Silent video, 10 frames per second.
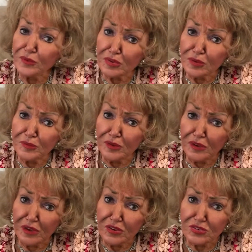with
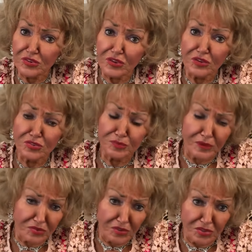communication,
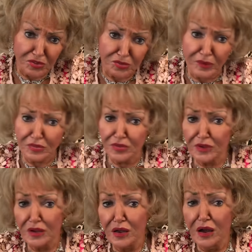especially this month,
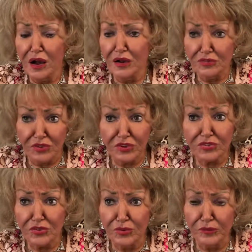until the
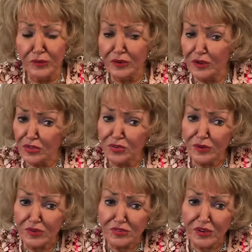new moon on the
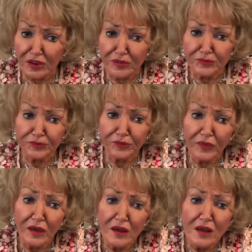22nd.
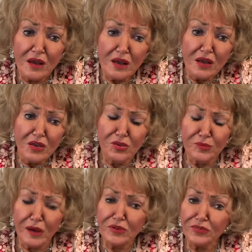You
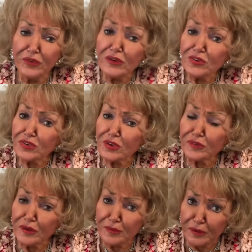might find yourself
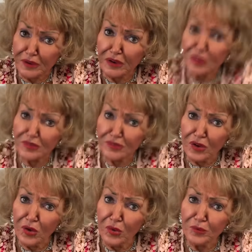very productive at
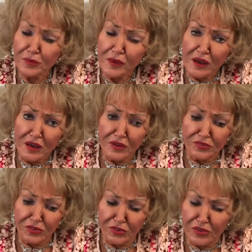home. If
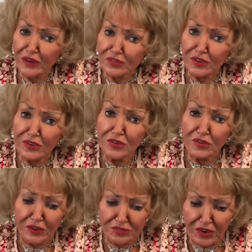you're locked
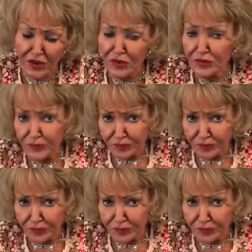down,